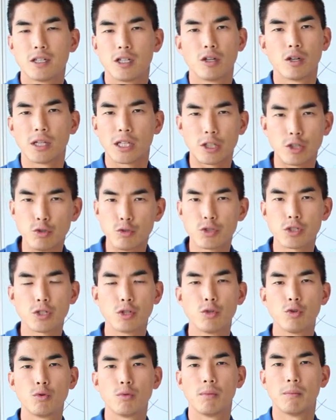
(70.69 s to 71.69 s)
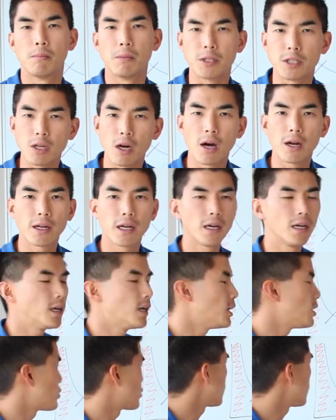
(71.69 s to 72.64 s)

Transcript: like U2, Madonna.